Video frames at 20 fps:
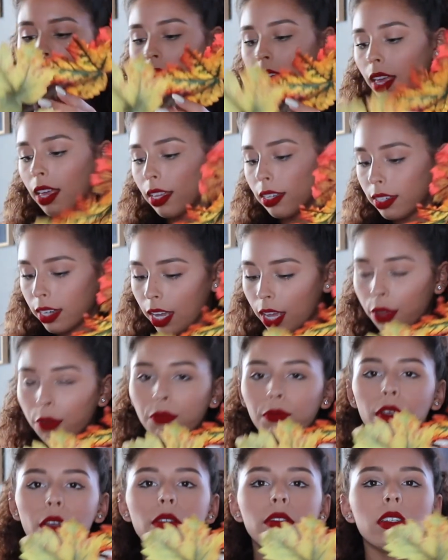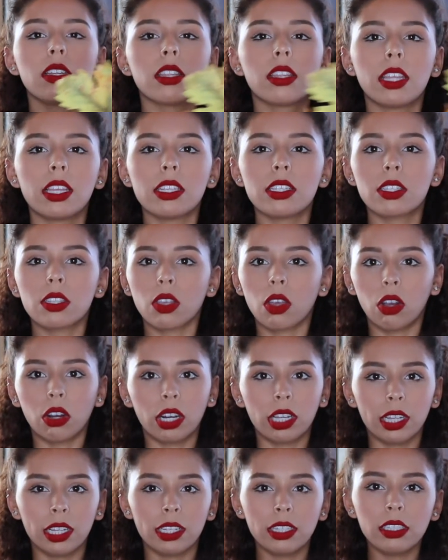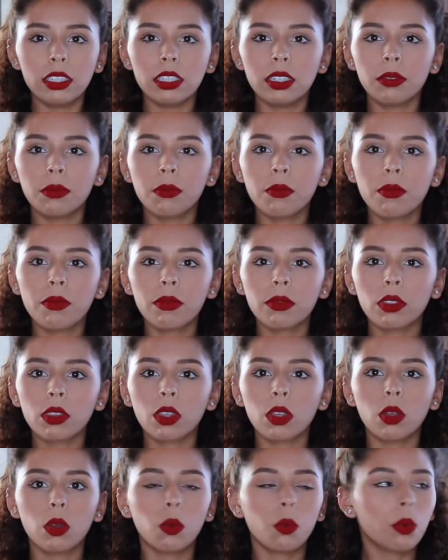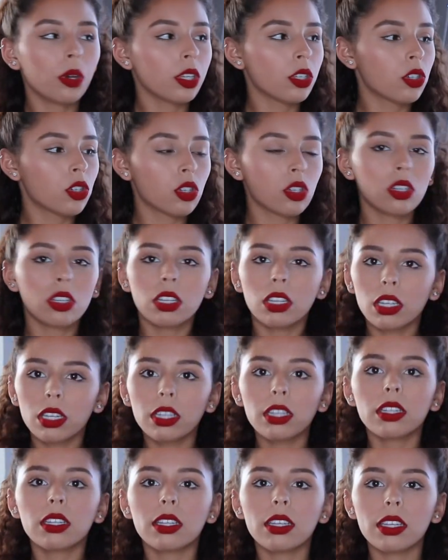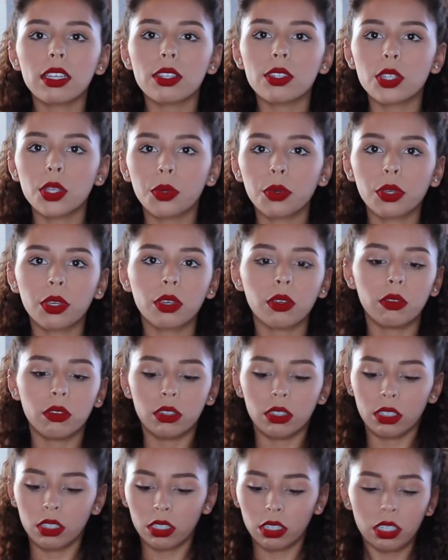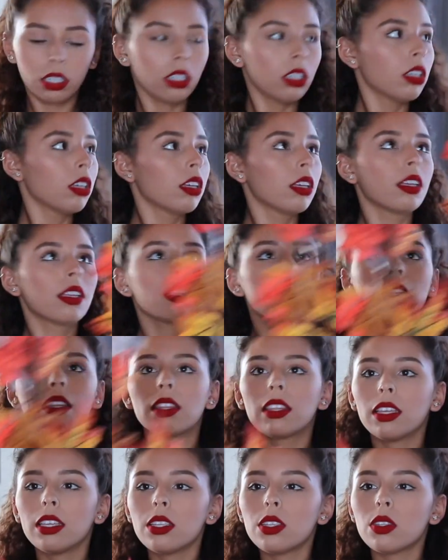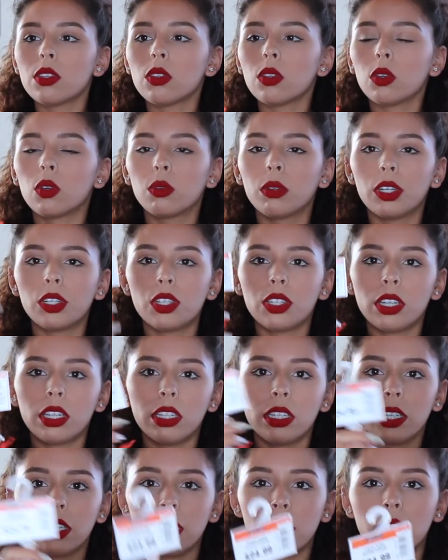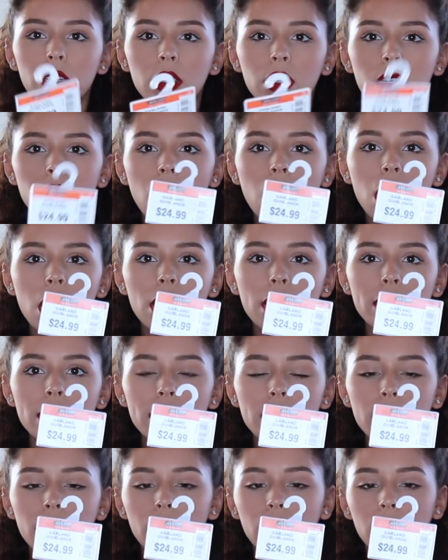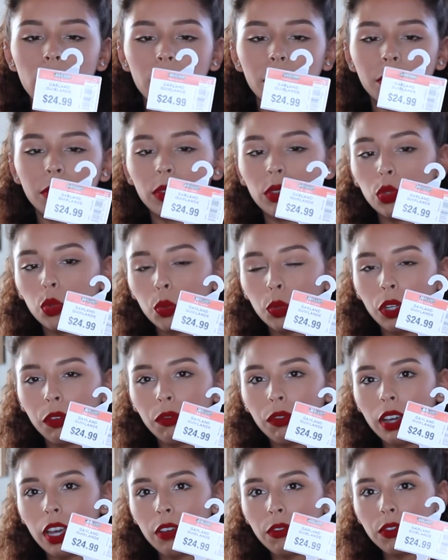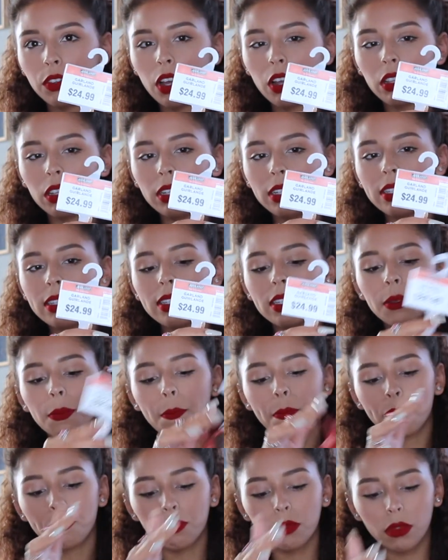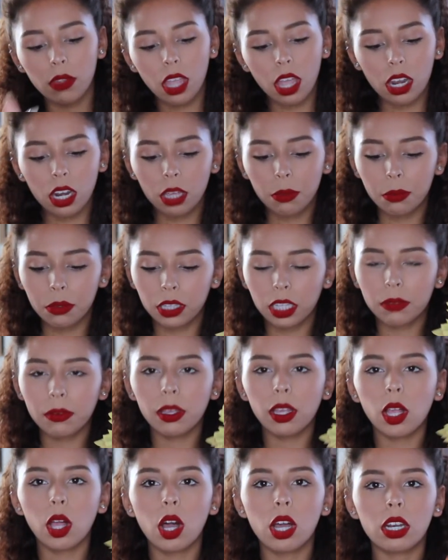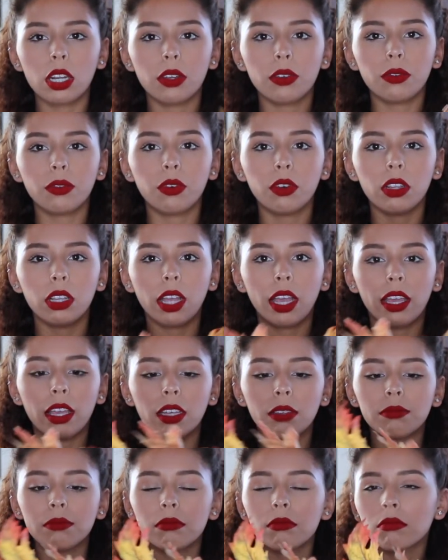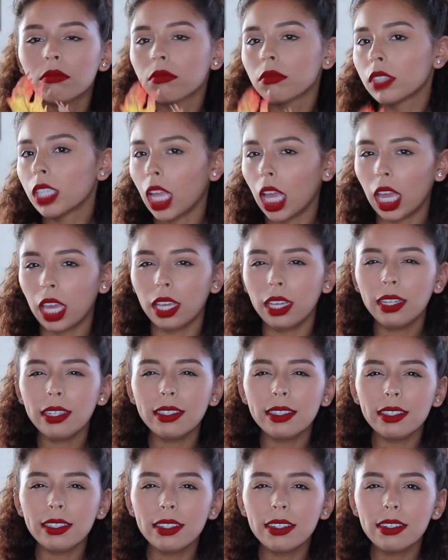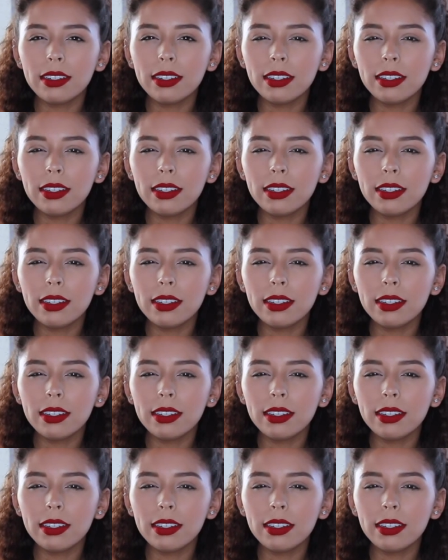and I found this garland, which is so cute. This originally cost $25 and I believe I got it for like $8,